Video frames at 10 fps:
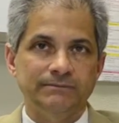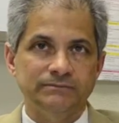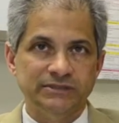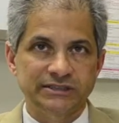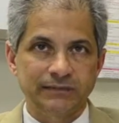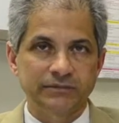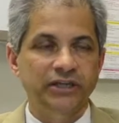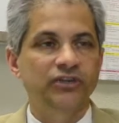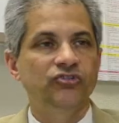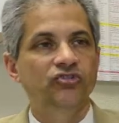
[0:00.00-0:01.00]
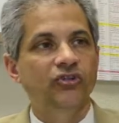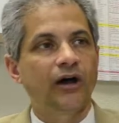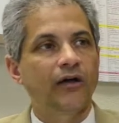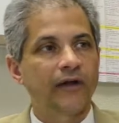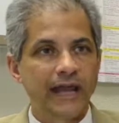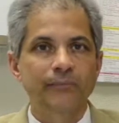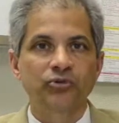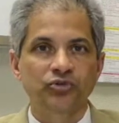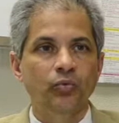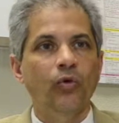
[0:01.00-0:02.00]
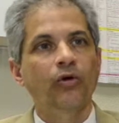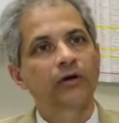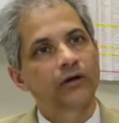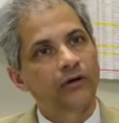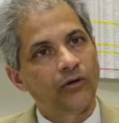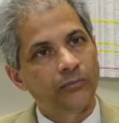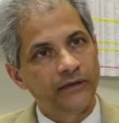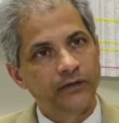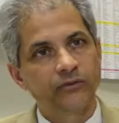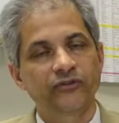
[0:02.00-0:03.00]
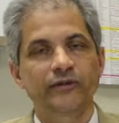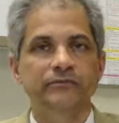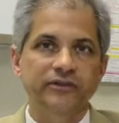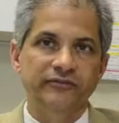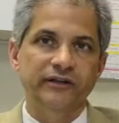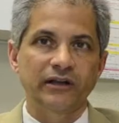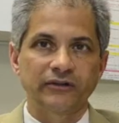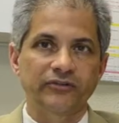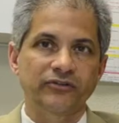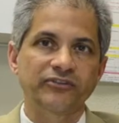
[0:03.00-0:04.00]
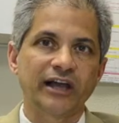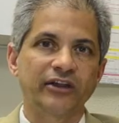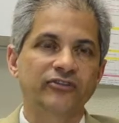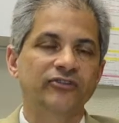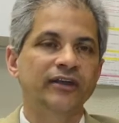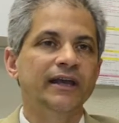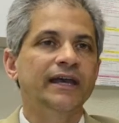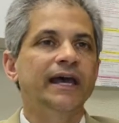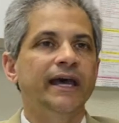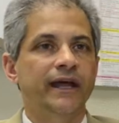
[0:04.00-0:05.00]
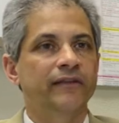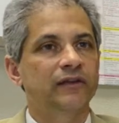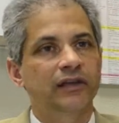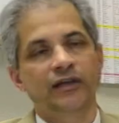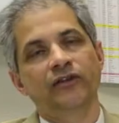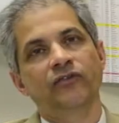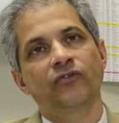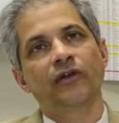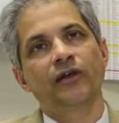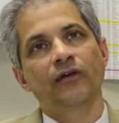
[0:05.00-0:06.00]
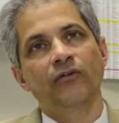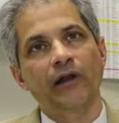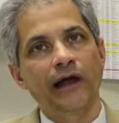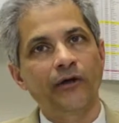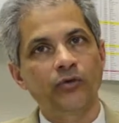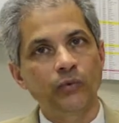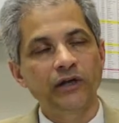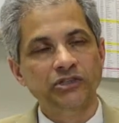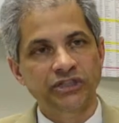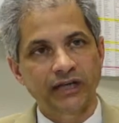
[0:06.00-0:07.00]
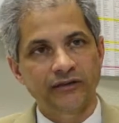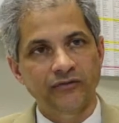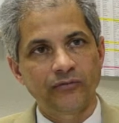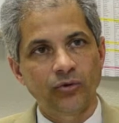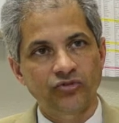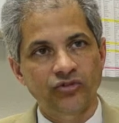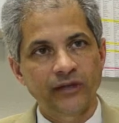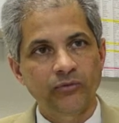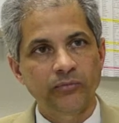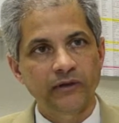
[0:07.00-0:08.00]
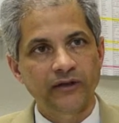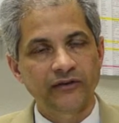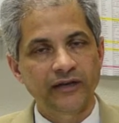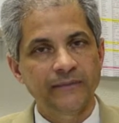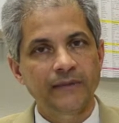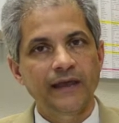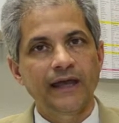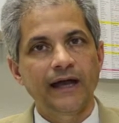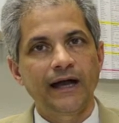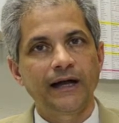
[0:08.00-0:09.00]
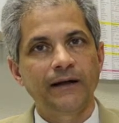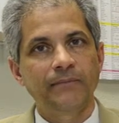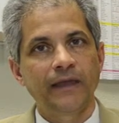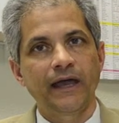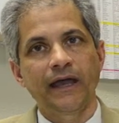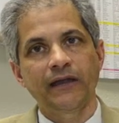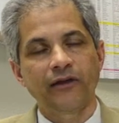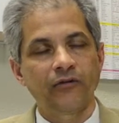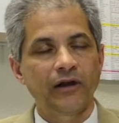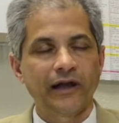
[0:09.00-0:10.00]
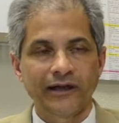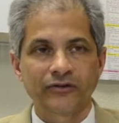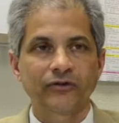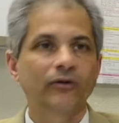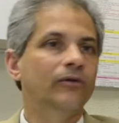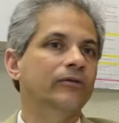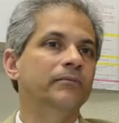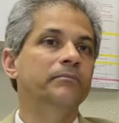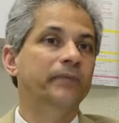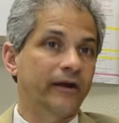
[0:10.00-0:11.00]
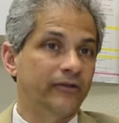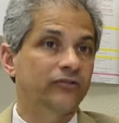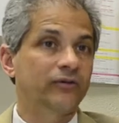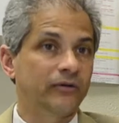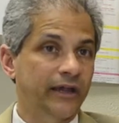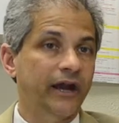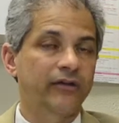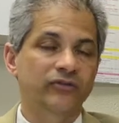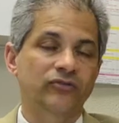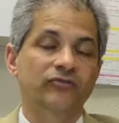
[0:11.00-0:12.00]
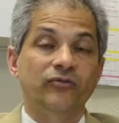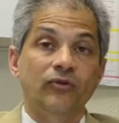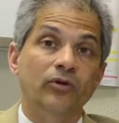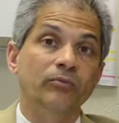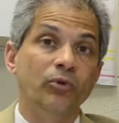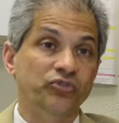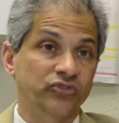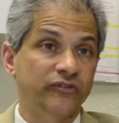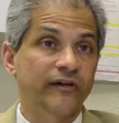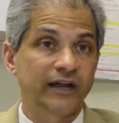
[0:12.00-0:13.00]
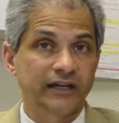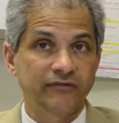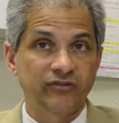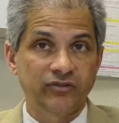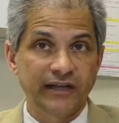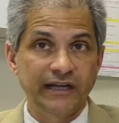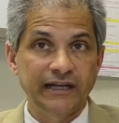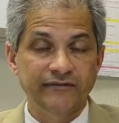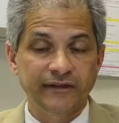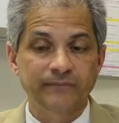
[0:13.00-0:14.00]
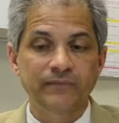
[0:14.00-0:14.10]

Some kids are able to walk, albeit with some difficulties or challenges, and other kids rely on wheelchairs for most of their mobility and are reliant on parents or carers for most of their activities of daily living.